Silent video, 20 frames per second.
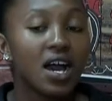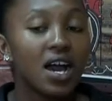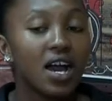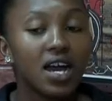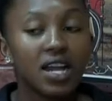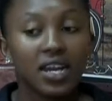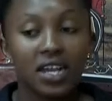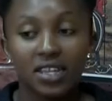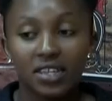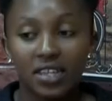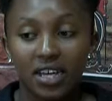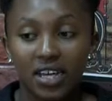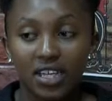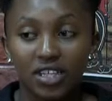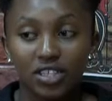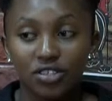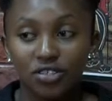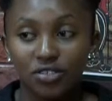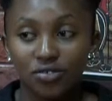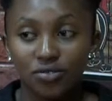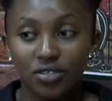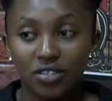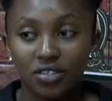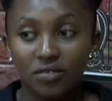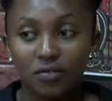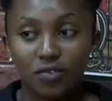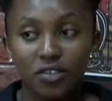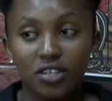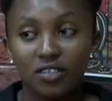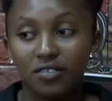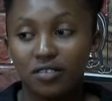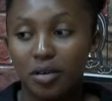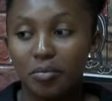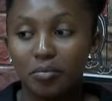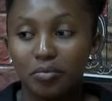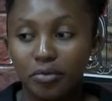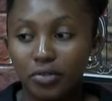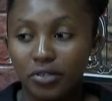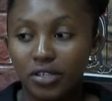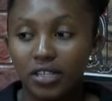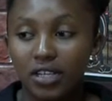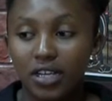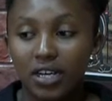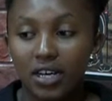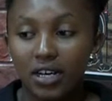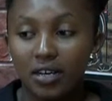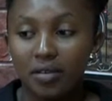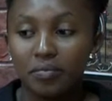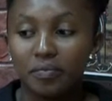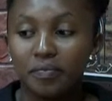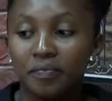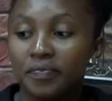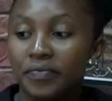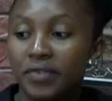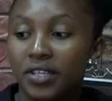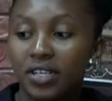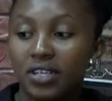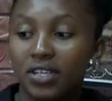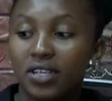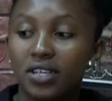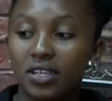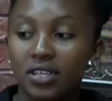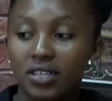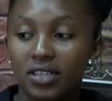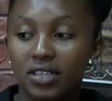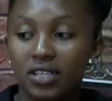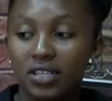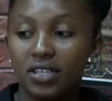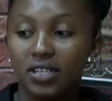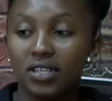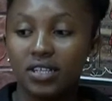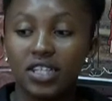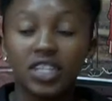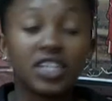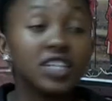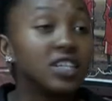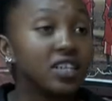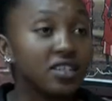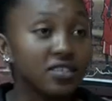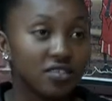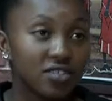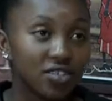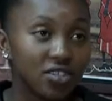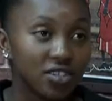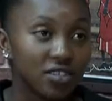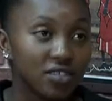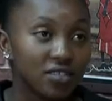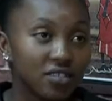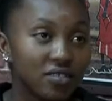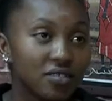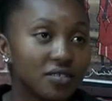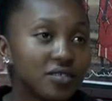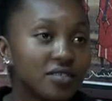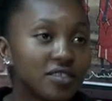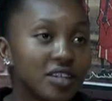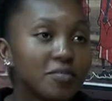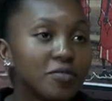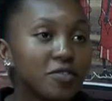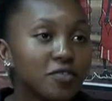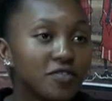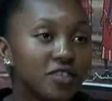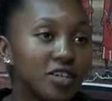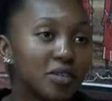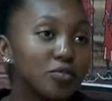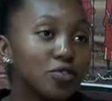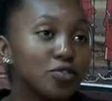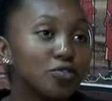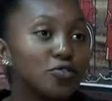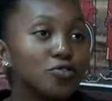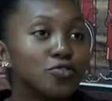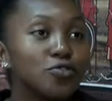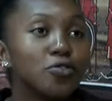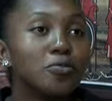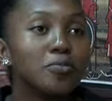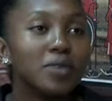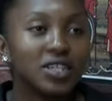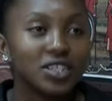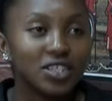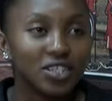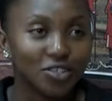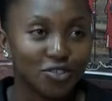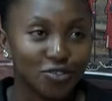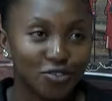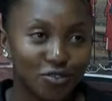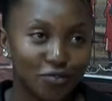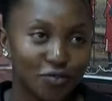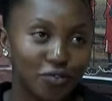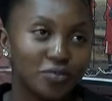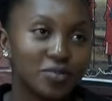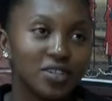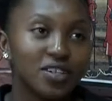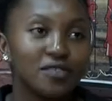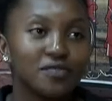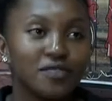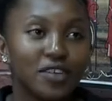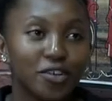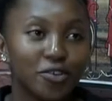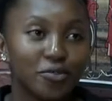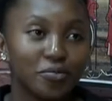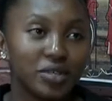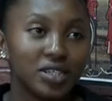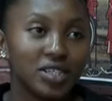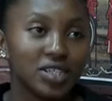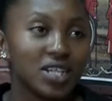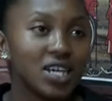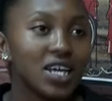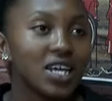Another issue is, for example, the industries. Some of them use raw materials from the environment.